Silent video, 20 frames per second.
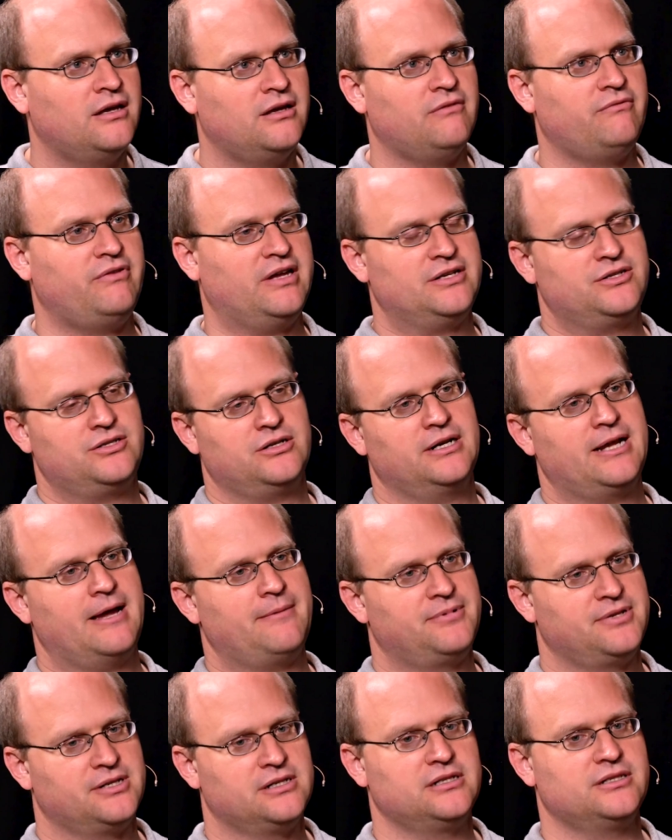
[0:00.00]
venture
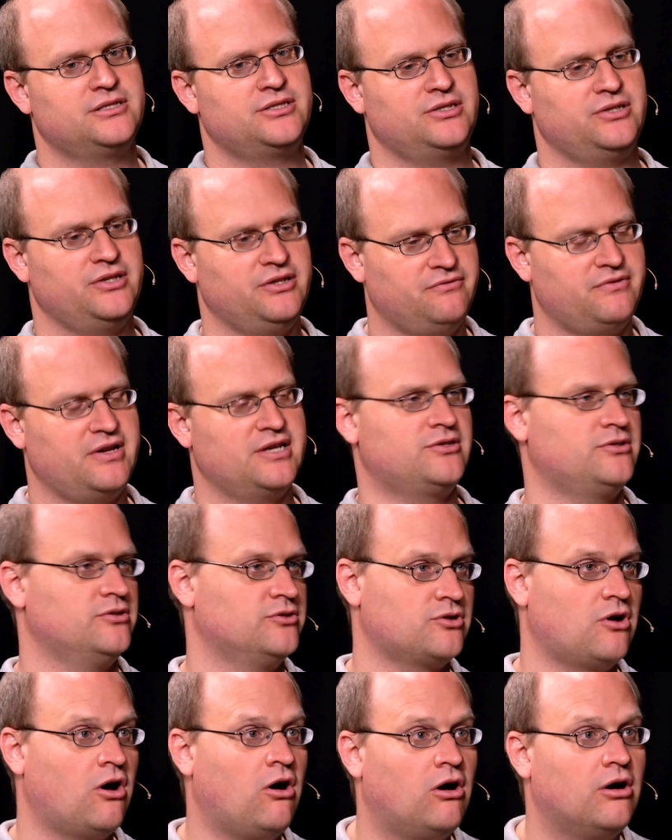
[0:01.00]
capitalists and
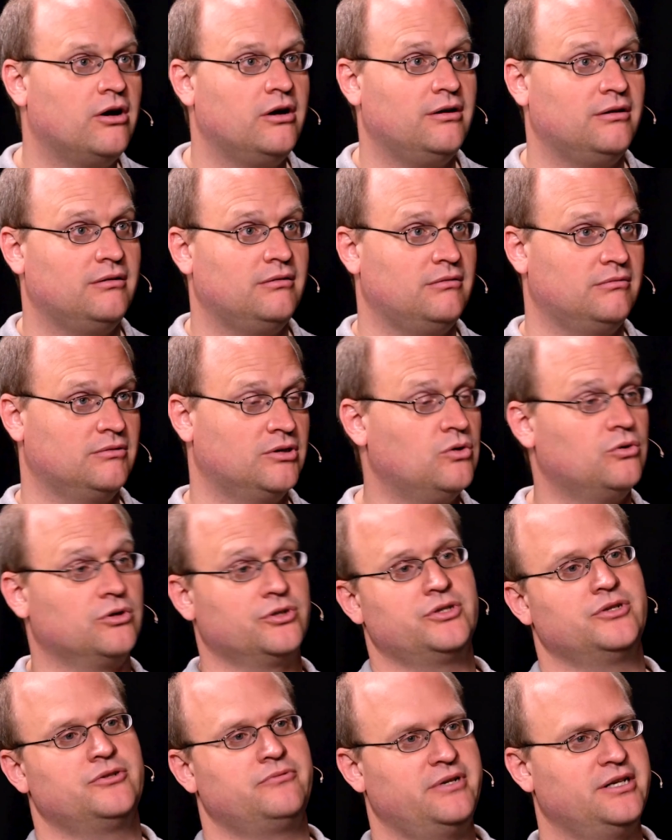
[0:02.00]
investors are
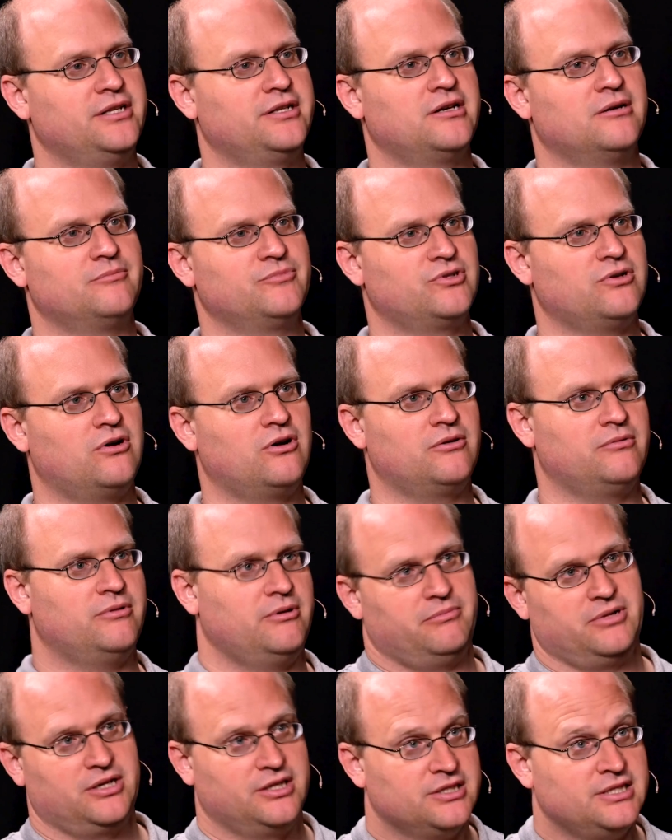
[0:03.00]
cautious when it comes to
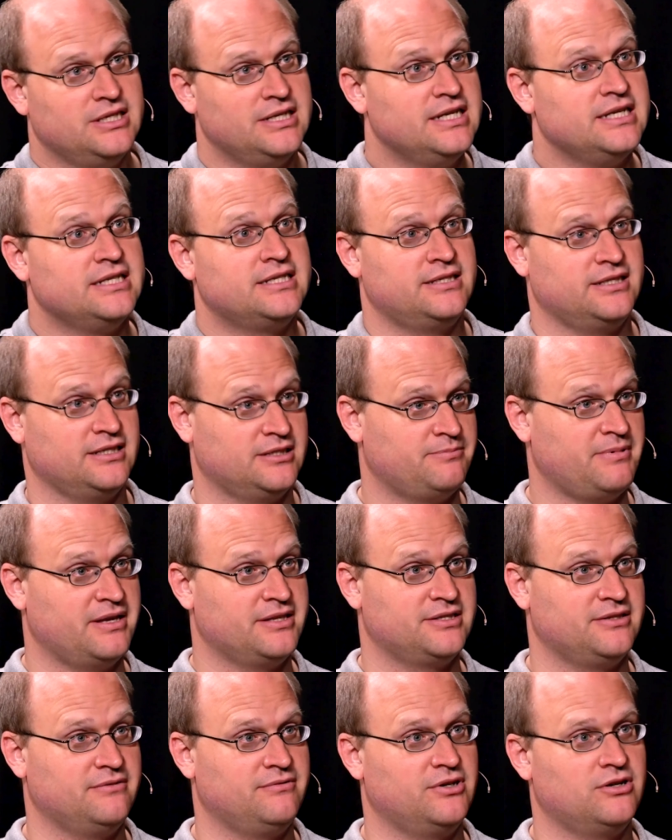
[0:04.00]
hardware, because it is
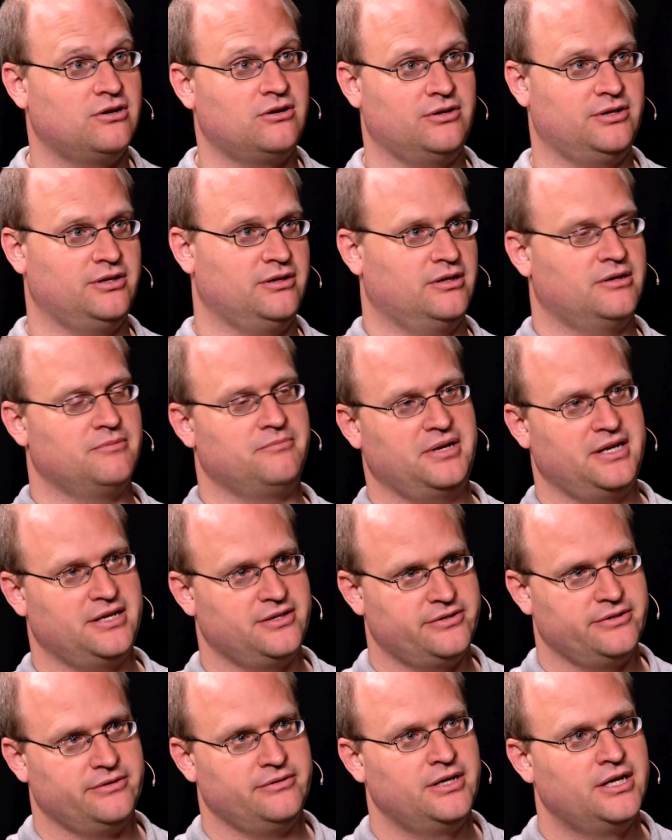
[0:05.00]
expensive and hard
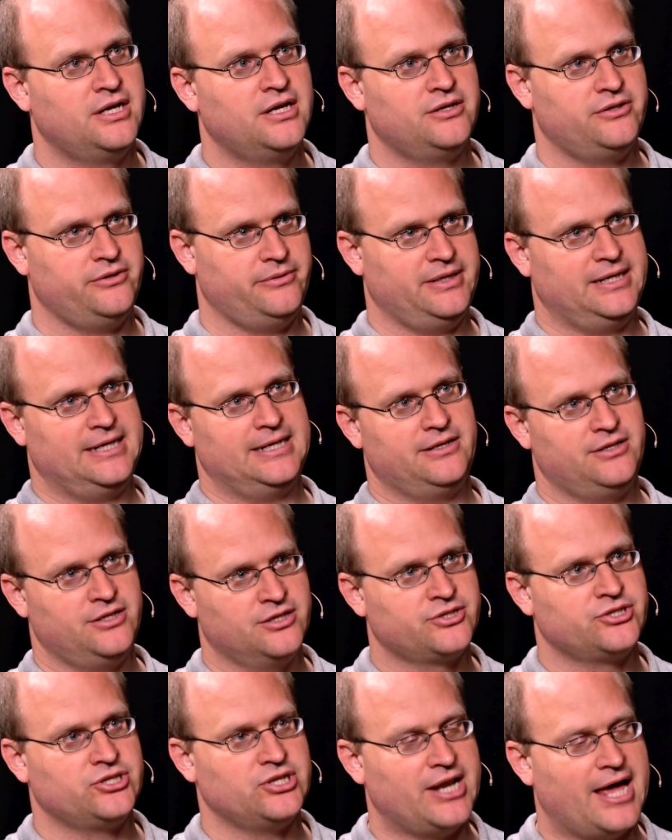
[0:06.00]
compared to doing it
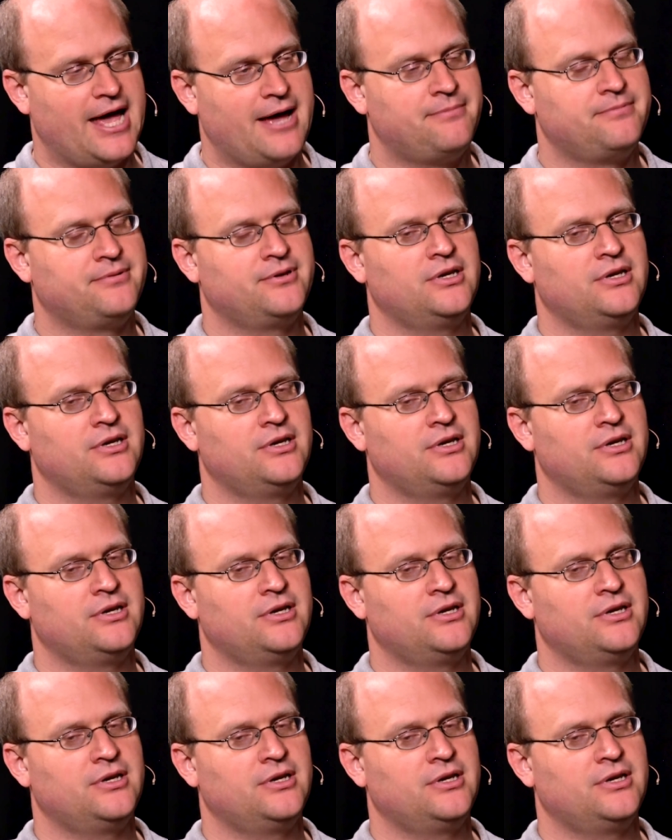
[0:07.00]
just an app.